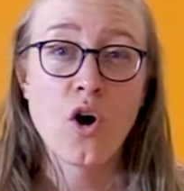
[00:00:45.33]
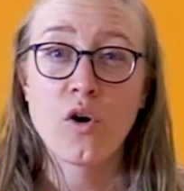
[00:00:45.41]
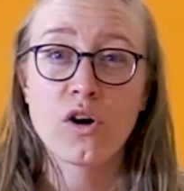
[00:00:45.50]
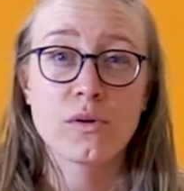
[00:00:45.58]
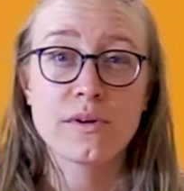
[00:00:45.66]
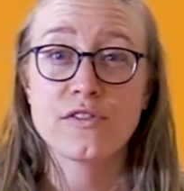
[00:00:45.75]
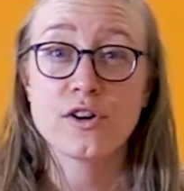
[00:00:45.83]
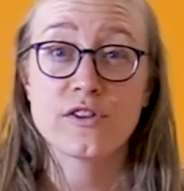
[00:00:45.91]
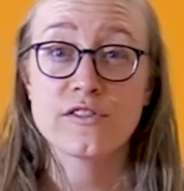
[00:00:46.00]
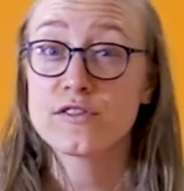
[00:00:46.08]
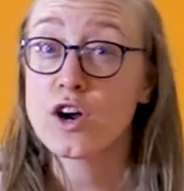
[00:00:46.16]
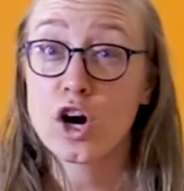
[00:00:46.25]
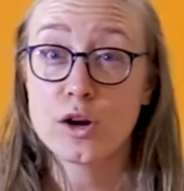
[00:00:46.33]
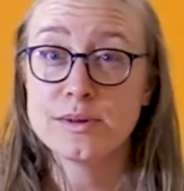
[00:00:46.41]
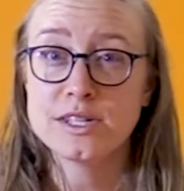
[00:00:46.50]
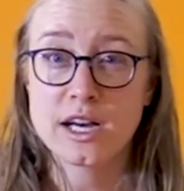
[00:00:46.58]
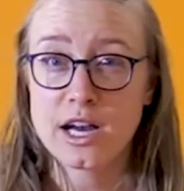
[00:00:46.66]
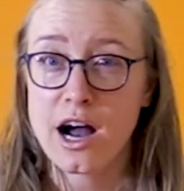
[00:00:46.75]
or we've heard of carbon
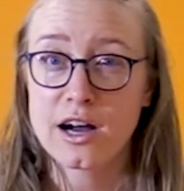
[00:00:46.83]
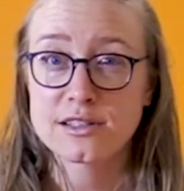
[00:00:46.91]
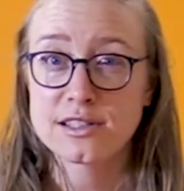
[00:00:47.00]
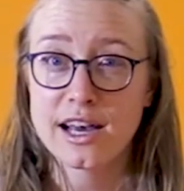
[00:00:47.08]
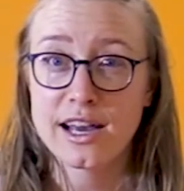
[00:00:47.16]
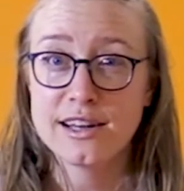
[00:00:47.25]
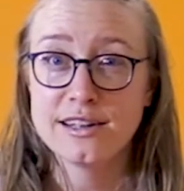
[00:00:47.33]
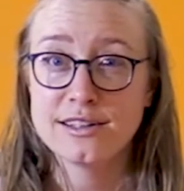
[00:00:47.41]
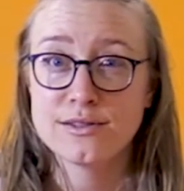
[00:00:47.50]
dioxide.